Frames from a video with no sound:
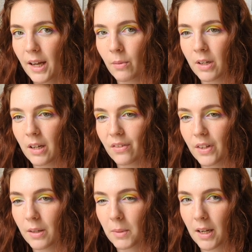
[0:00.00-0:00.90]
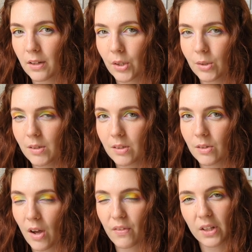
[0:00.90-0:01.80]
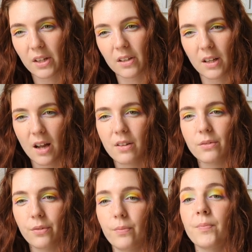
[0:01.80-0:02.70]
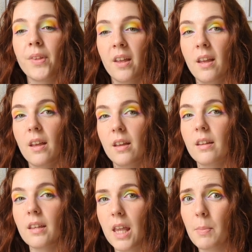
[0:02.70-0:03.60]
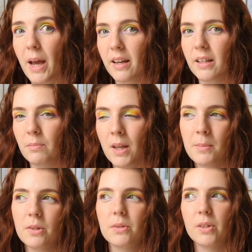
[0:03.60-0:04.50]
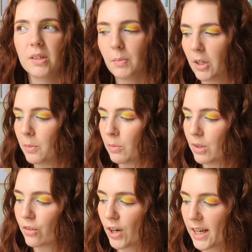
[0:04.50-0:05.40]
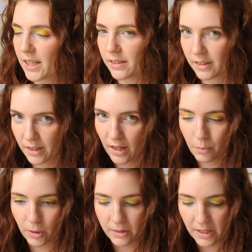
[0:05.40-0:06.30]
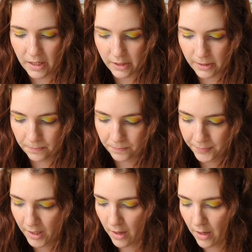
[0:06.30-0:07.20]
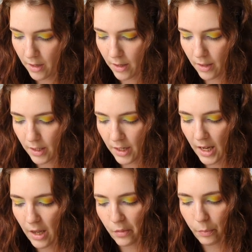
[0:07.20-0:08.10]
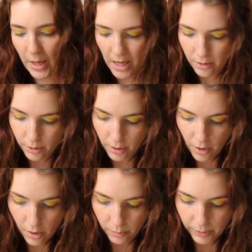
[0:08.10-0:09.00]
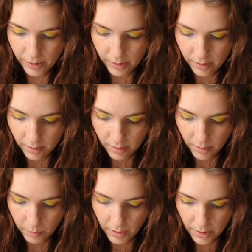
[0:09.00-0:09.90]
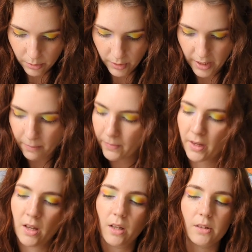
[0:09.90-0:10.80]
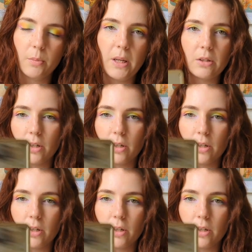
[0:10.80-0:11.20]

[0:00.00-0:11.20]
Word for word: that one I feel I'm getting close, so I feel like I kind of keep at it. Maybe also experiment with grays in that process. Then I have peach cobbler. I'm pretty sure, yep. So peach